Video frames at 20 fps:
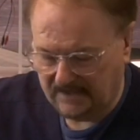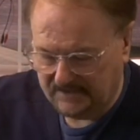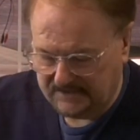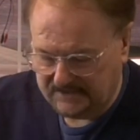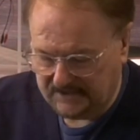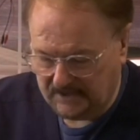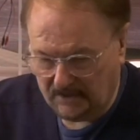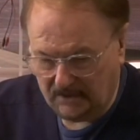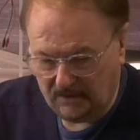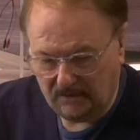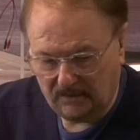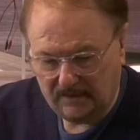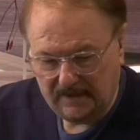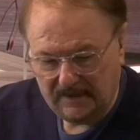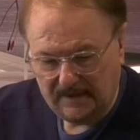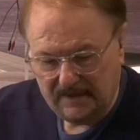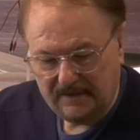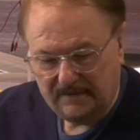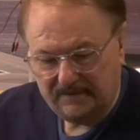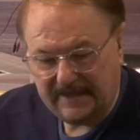So
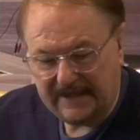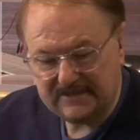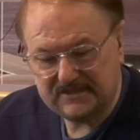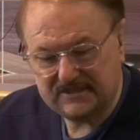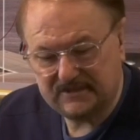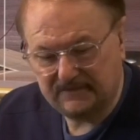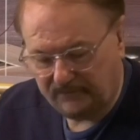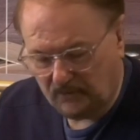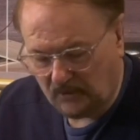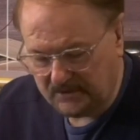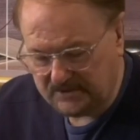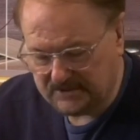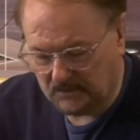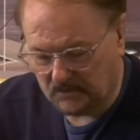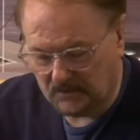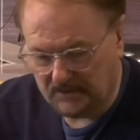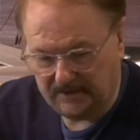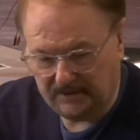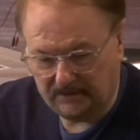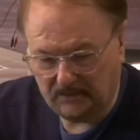that's the force that
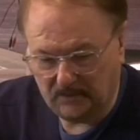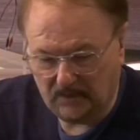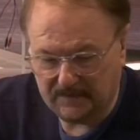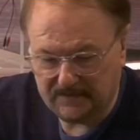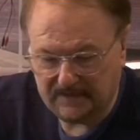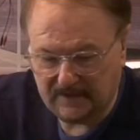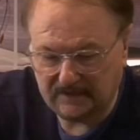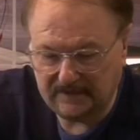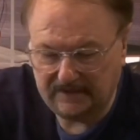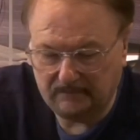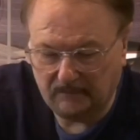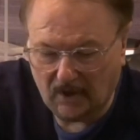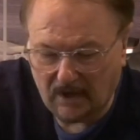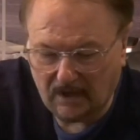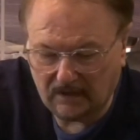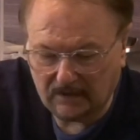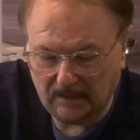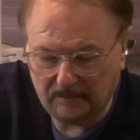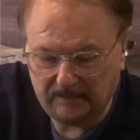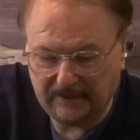we're dealing with. I'll leave them
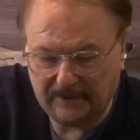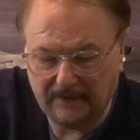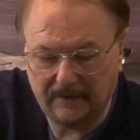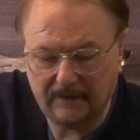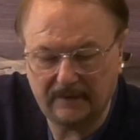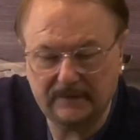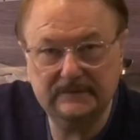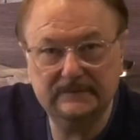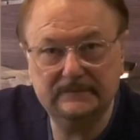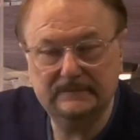all up here.